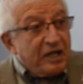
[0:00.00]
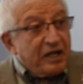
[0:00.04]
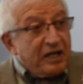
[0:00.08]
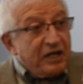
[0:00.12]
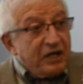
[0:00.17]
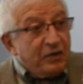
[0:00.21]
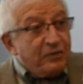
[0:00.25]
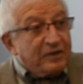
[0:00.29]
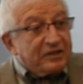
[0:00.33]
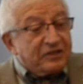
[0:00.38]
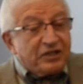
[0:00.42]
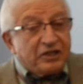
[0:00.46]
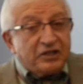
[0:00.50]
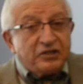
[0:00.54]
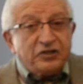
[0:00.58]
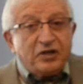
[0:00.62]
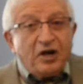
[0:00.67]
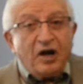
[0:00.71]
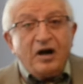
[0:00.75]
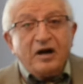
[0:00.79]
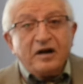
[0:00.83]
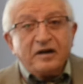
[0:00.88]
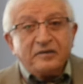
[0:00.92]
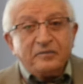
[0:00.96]
He was a
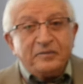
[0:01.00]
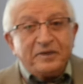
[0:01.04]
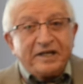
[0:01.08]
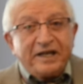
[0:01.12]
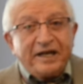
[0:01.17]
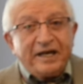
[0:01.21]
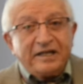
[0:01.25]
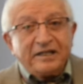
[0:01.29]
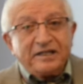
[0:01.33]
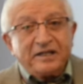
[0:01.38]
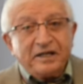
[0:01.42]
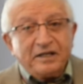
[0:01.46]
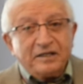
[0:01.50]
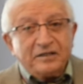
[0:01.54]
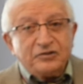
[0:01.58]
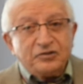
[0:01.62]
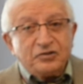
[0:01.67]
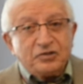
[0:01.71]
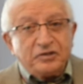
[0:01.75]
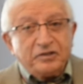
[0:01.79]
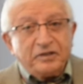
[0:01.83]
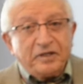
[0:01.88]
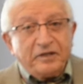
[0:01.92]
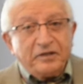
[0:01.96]
young mechanical
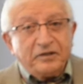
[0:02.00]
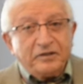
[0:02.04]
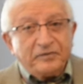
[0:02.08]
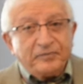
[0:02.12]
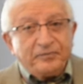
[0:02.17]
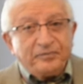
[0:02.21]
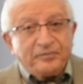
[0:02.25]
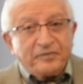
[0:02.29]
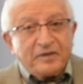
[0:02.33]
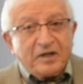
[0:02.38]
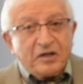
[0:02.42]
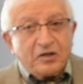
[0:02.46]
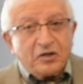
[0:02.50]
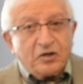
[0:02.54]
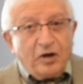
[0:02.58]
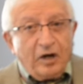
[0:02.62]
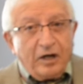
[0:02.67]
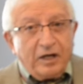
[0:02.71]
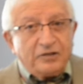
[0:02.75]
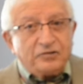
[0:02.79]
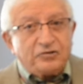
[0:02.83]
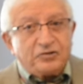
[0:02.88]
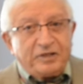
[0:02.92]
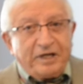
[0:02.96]
engineer,
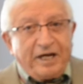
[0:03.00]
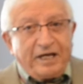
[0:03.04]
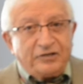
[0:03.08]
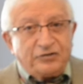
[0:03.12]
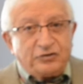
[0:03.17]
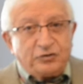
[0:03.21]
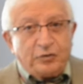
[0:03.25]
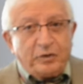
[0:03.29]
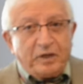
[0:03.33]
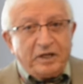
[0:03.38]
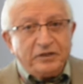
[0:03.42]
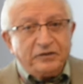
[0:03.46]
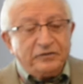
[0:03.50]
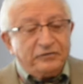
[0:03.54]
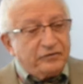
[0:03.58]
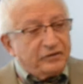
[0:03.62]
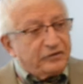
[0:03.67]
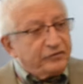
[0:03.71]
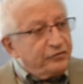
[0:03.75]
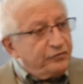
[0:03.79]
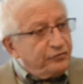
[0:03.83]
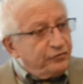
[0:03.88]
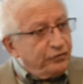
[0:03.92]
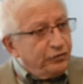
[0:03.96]
college graduate,
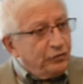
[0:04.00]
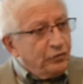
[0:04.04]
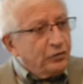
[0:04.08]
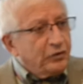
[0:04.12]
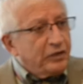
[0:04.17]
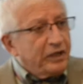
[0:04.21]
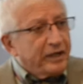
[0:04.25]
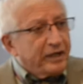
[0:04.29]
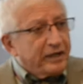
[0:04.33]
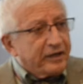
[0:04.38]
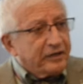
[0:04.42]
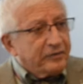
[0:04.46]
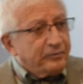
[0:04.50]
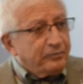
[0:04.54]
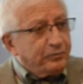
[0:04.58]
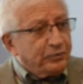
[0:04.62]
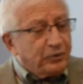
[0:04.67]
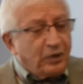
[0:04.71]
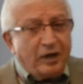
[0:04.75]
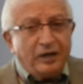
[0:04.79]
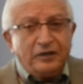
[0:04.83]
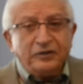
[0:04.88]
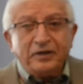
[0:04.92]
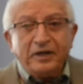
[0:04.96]
with full hair,
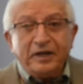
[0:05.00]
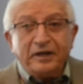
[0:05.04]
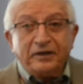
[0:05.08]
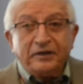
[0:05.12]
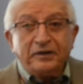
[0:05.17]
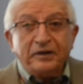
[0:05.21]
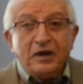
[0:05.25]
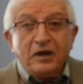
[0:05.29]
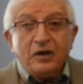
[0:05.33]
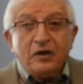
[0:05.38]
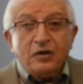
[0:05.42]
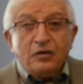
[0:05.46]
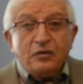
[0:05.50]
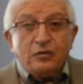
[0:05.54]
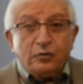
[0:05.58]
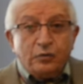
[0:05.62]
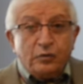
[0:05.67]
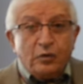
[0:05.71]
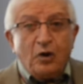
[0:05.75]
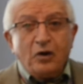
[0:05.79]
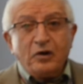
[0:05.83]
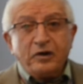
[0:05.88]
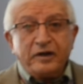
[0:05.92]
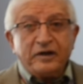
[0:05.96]
blonde hair,
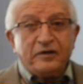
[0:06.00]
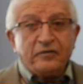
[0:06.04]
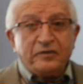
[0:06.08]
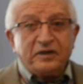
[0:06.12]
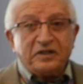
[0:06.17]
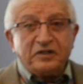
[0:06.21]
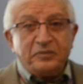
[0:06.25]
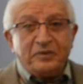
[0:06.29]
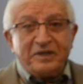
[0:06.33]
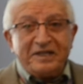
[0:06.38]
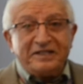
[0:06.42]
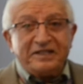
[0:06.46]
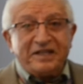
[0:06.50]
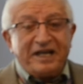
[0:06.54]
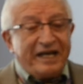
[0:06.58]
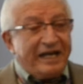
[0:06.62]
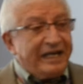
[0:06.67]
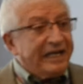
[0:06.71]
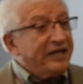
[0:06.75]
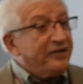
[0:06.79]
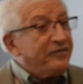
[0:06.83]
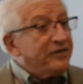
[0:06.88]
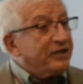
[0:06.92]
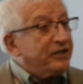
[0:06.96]
working with me in the
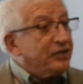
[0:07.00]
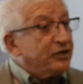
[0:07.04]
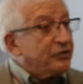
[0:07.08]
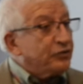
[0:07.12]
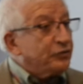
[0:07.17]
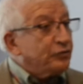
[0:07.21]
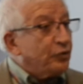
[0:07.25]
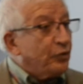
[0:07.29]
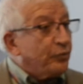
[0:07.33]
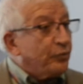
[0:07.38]
elevator.